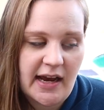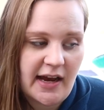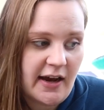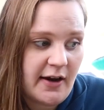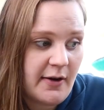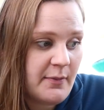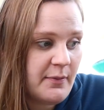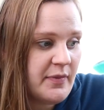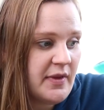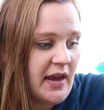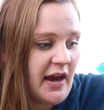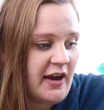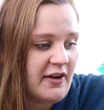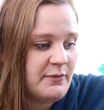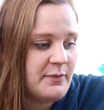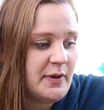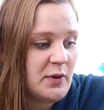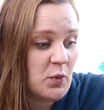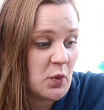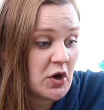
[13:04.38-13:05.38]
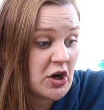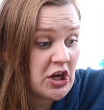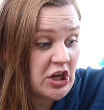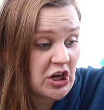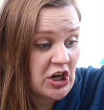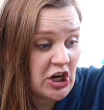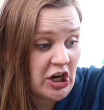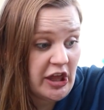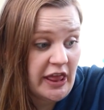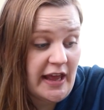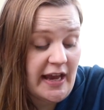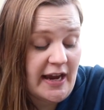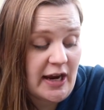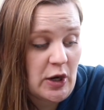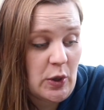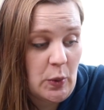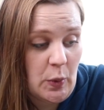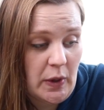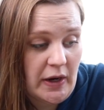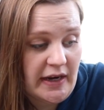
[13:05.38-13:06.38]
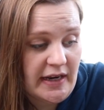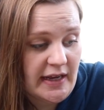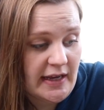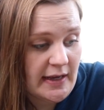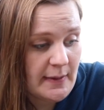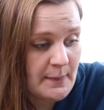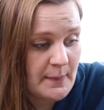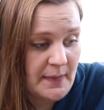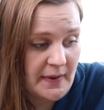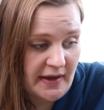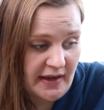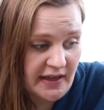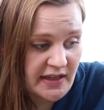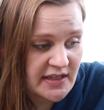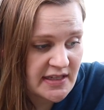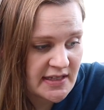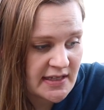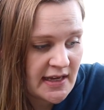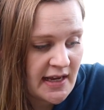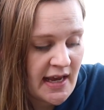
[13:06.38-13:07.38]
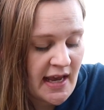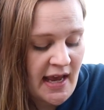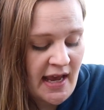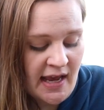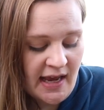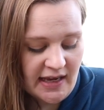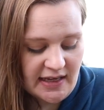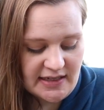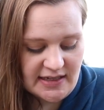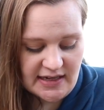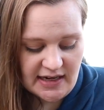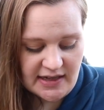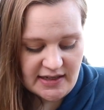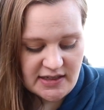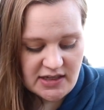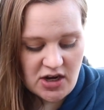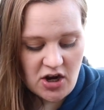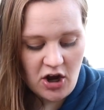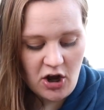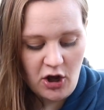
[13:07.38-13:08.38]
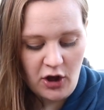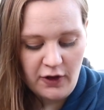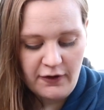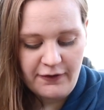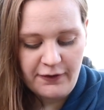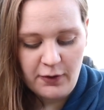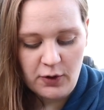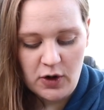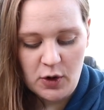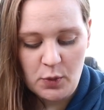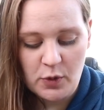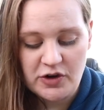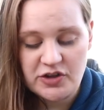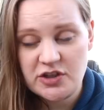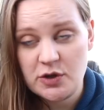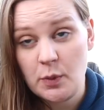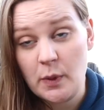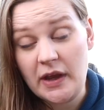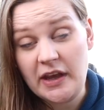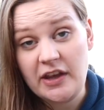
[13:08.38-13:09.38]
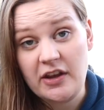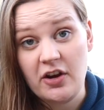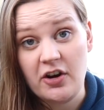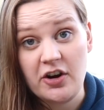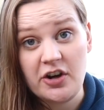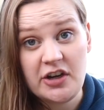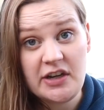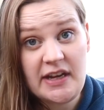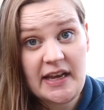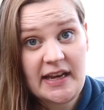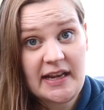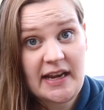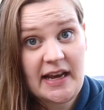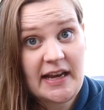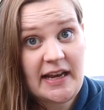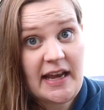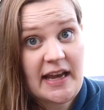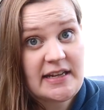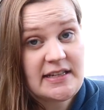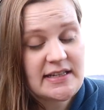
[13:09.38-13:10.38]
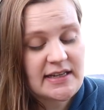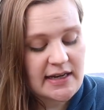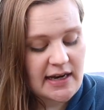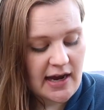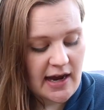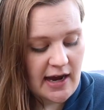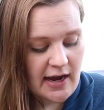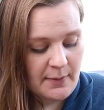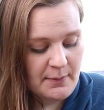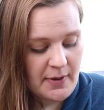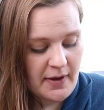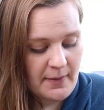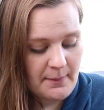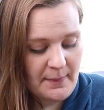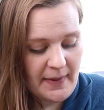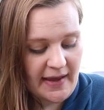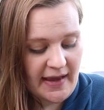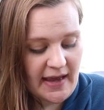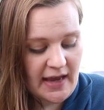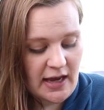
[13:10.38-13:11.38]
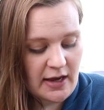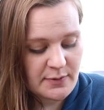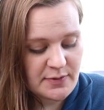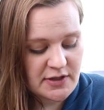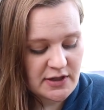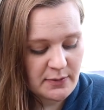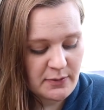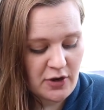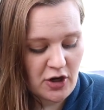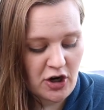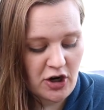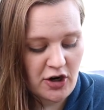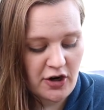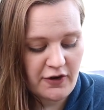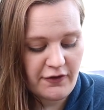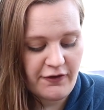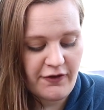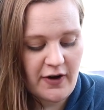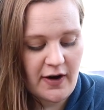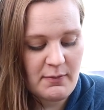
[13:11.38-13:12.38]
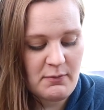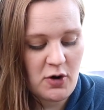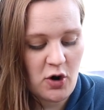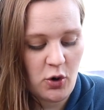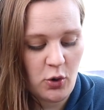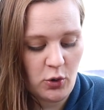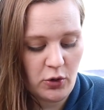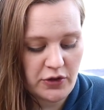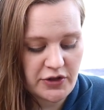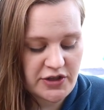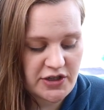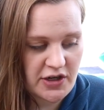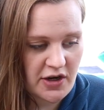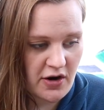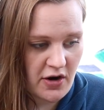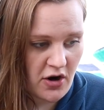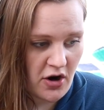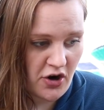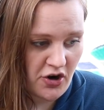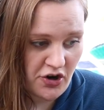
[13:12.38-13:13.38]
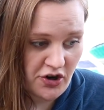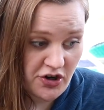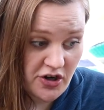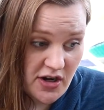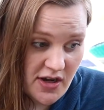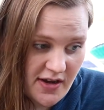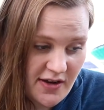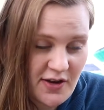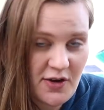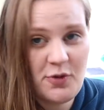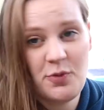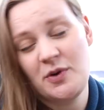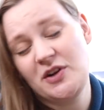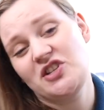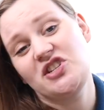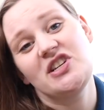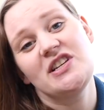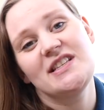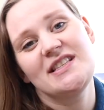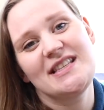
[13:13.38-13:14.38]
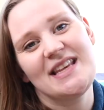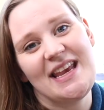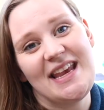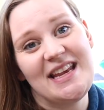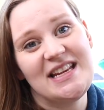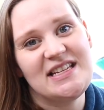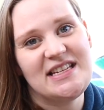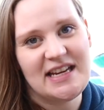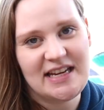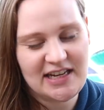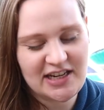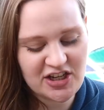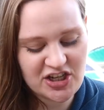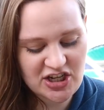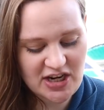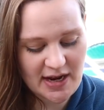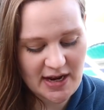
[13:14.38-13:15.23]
I've been working on that quite a bit. It does call for worsted weight yarn, and I ended up picking up some yarn from Holst Garn, which is a Danish